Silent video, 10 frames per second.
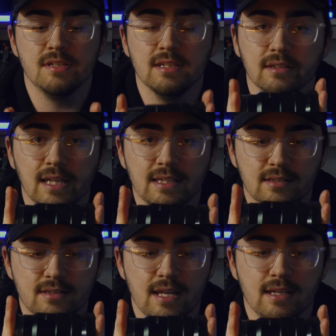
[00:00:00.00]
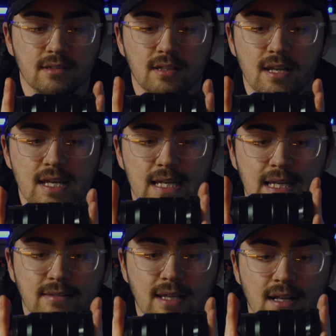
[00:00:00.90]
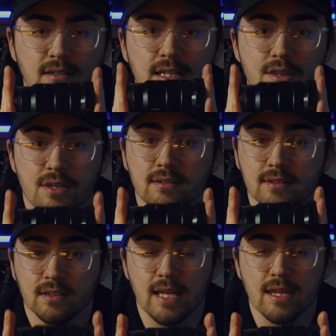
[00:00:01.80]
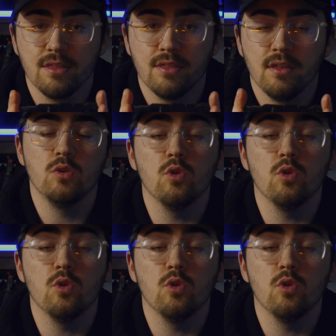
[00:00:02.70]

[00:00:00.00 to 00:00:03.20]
this lens stays exactly this length.